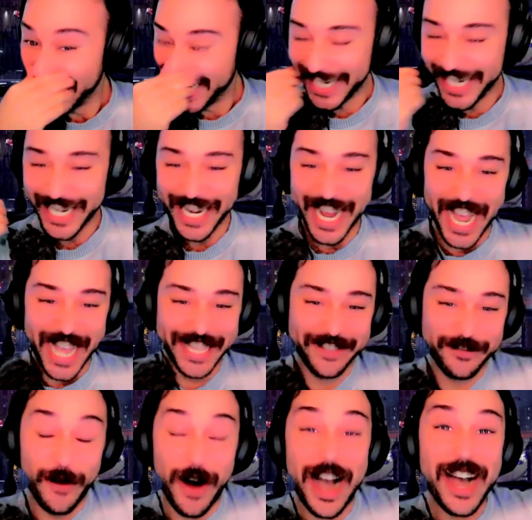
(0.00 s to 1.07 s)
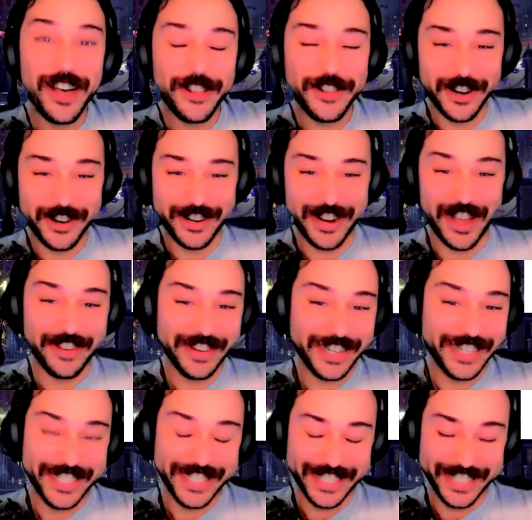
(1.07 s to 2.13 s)
And while
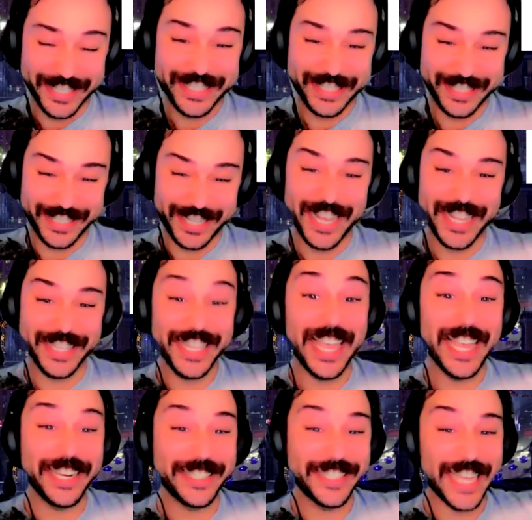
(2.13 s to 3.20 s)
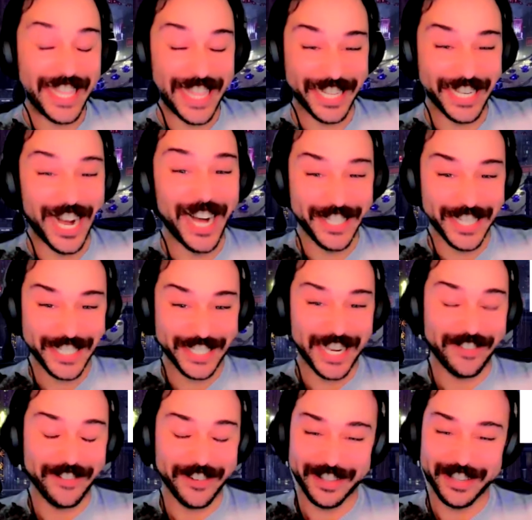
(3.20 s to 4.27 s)
they say that context is
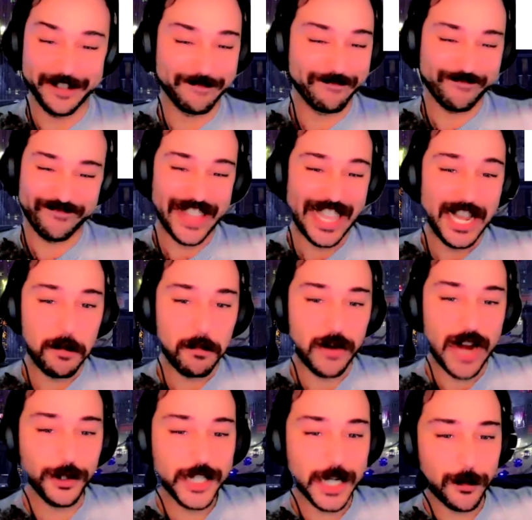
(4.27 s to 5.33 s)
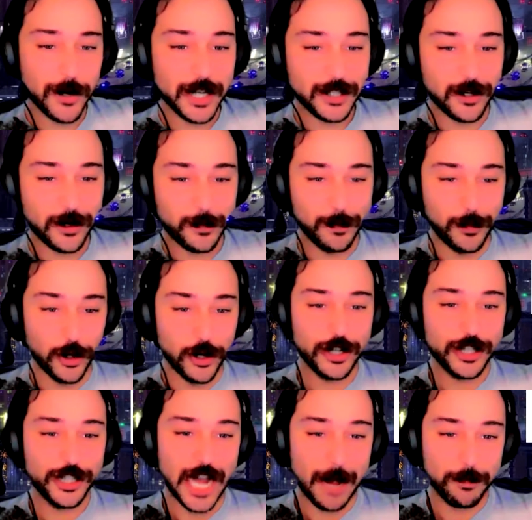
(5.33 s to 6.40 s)
everything. Brown summarizes her book
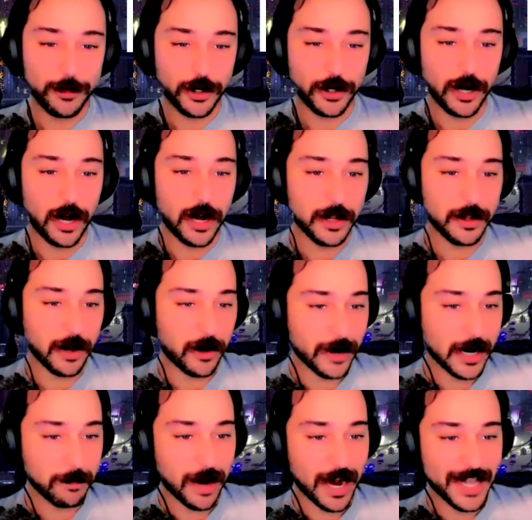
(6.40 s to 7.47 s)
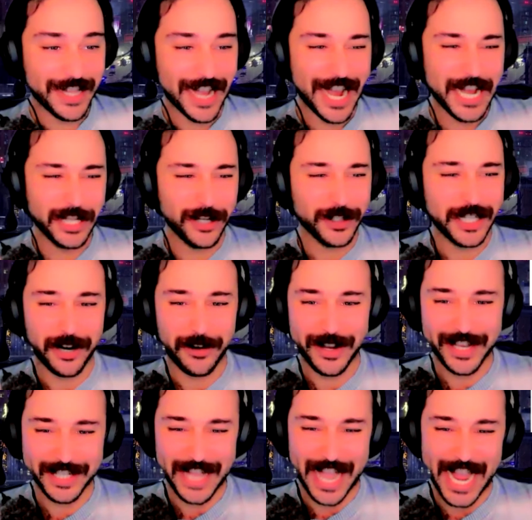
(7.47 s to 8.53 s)
chapter on Arendt by diagnosing Arendt as an
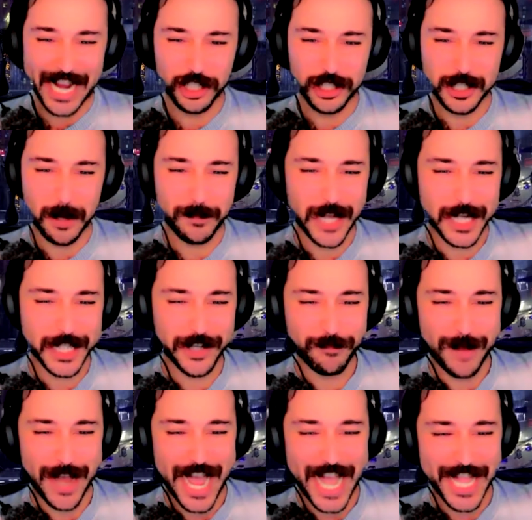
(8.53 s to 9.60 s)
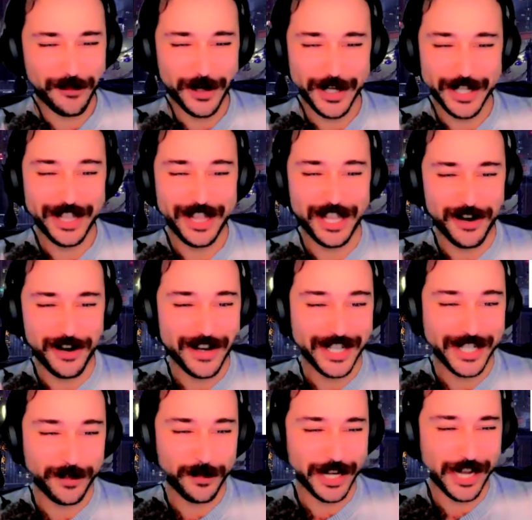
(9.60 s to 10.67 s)
anxious, obsessive, panic-ridden theorist with the
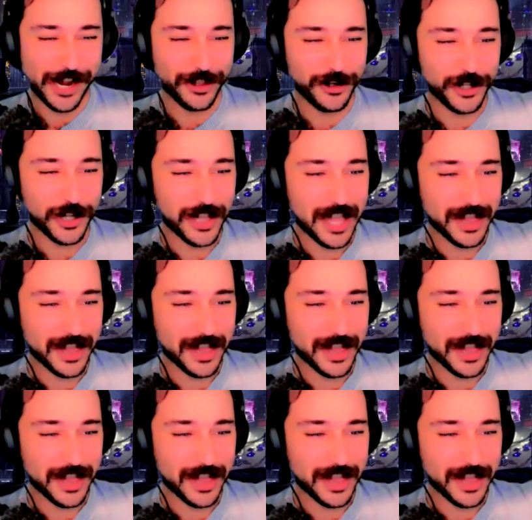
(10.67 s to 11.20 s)
conclusion that there is